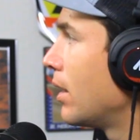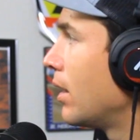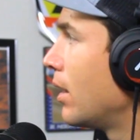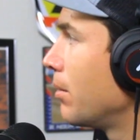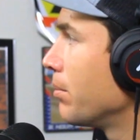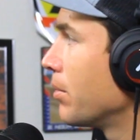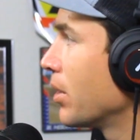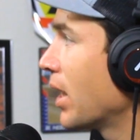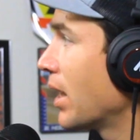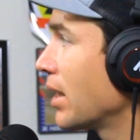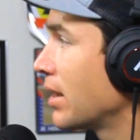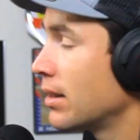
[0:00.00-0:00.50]

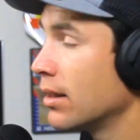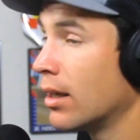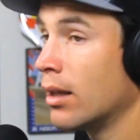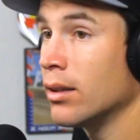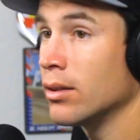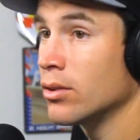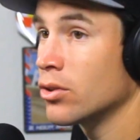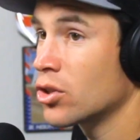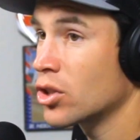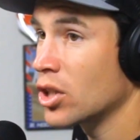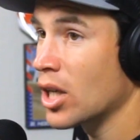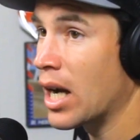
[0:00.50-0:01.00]
You got
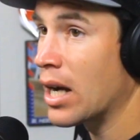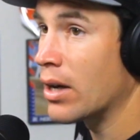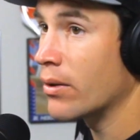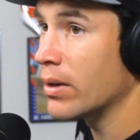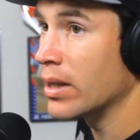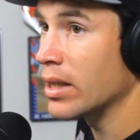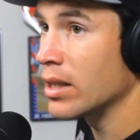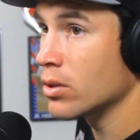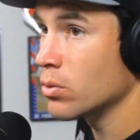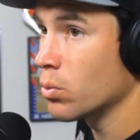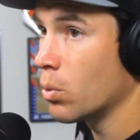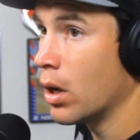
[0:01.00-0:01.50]
Dalton
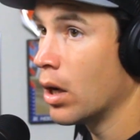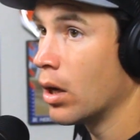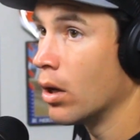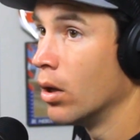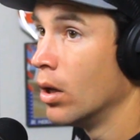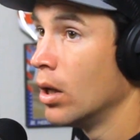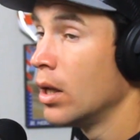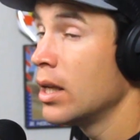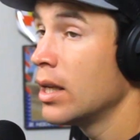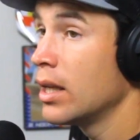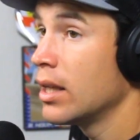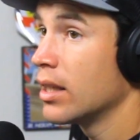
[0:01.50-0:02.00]
Shirey as
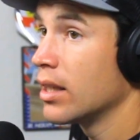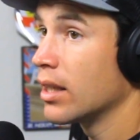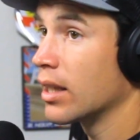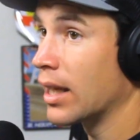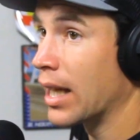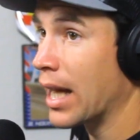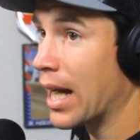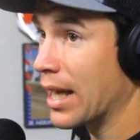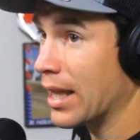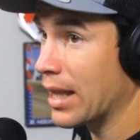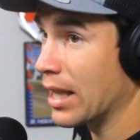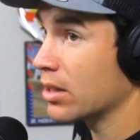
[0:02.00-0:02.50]
well, a
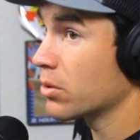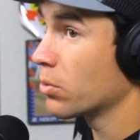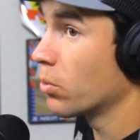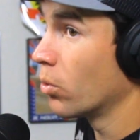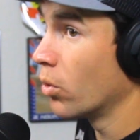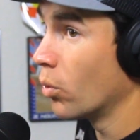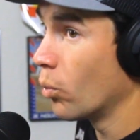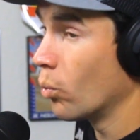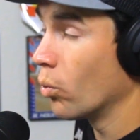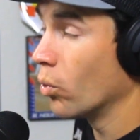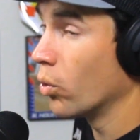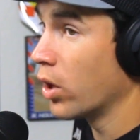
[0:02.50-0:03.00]
guy that's
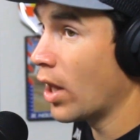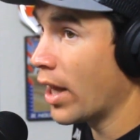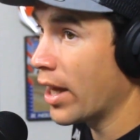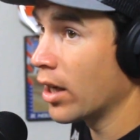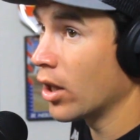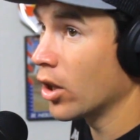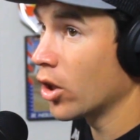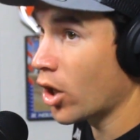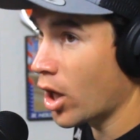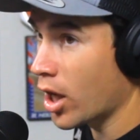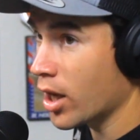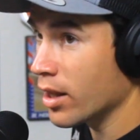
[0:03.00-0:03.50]
led
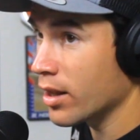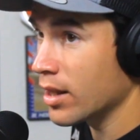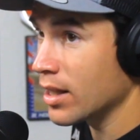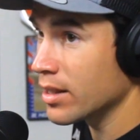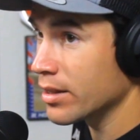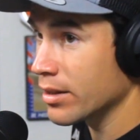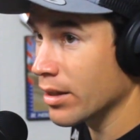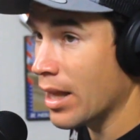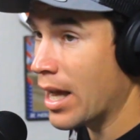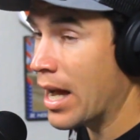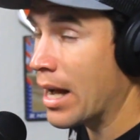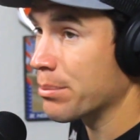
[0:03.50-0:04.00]
a lot of
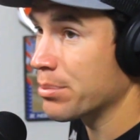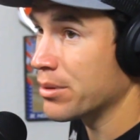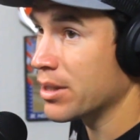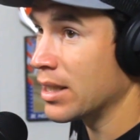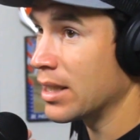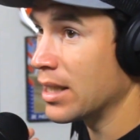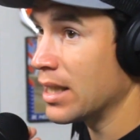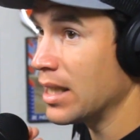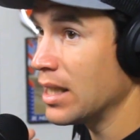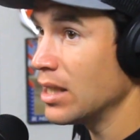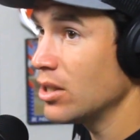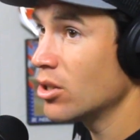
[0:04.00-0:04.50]
these laps,
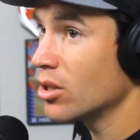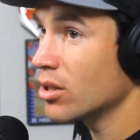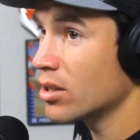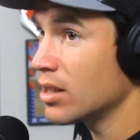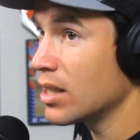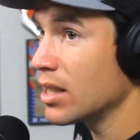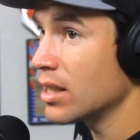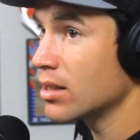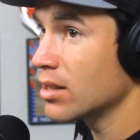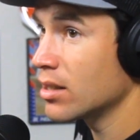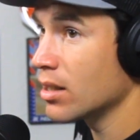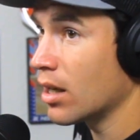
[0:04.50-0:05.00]
and he just
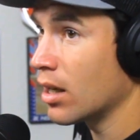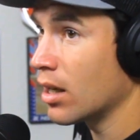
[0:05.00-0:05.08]
needs